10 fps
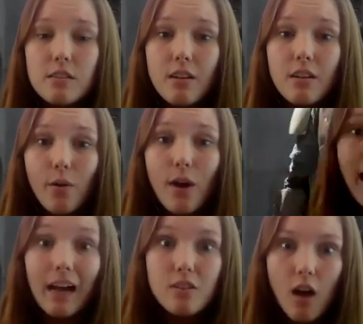so
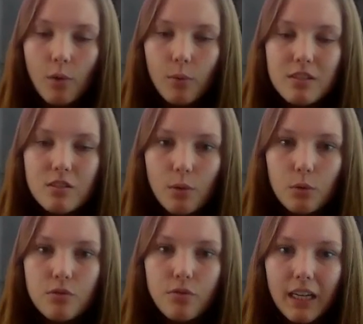as always, Star
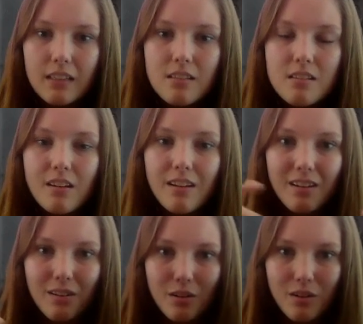Wars fans,
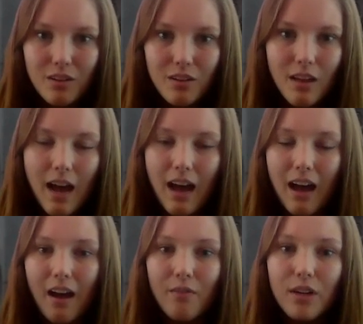
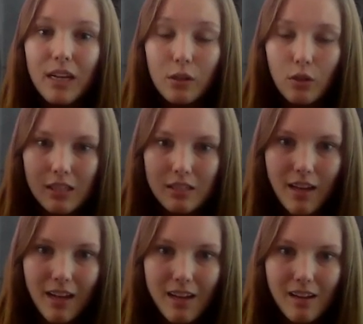have a great
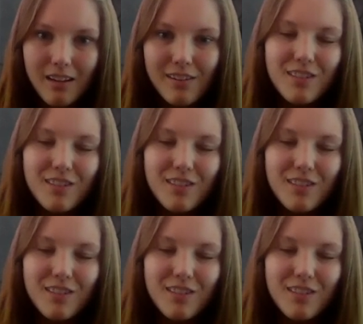day.